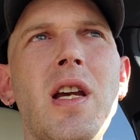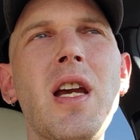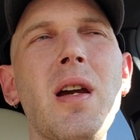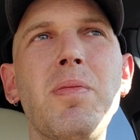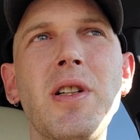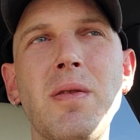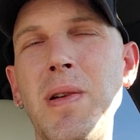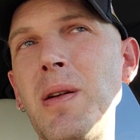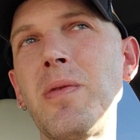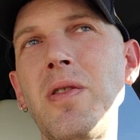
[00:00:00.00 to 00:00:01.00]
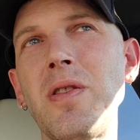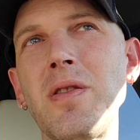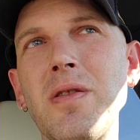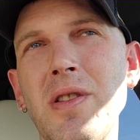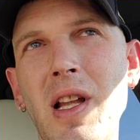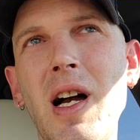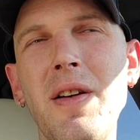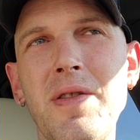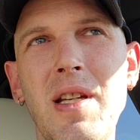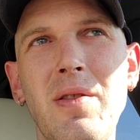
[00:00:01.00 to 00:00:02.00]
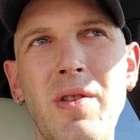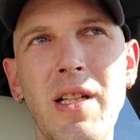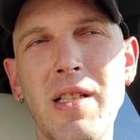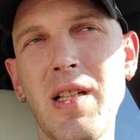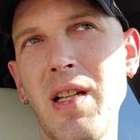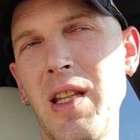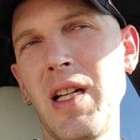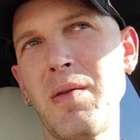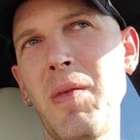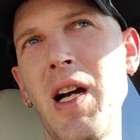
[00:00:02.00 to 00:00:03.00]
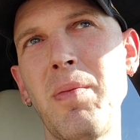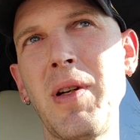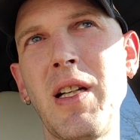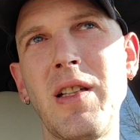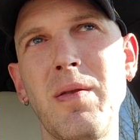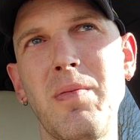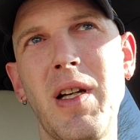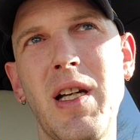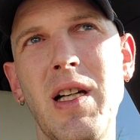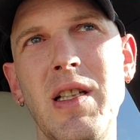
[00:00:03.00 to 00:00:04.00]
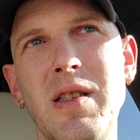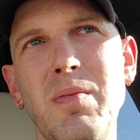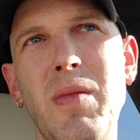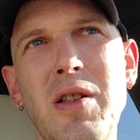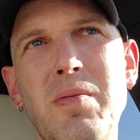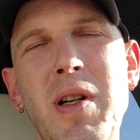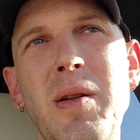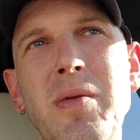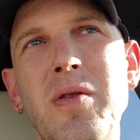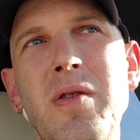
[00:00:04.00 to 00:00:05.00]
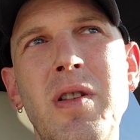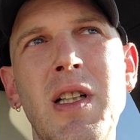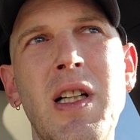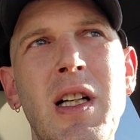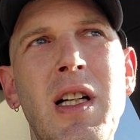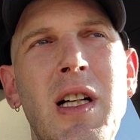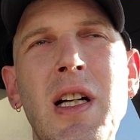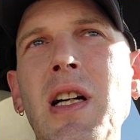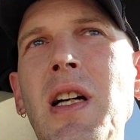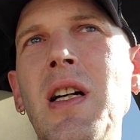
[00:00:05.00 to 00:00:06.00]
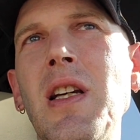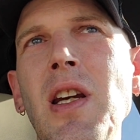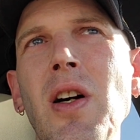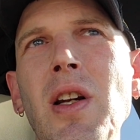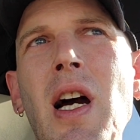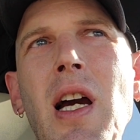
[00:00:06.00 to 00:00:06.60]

It puts people's lives at risk. That's my opinion, because most people, you know, not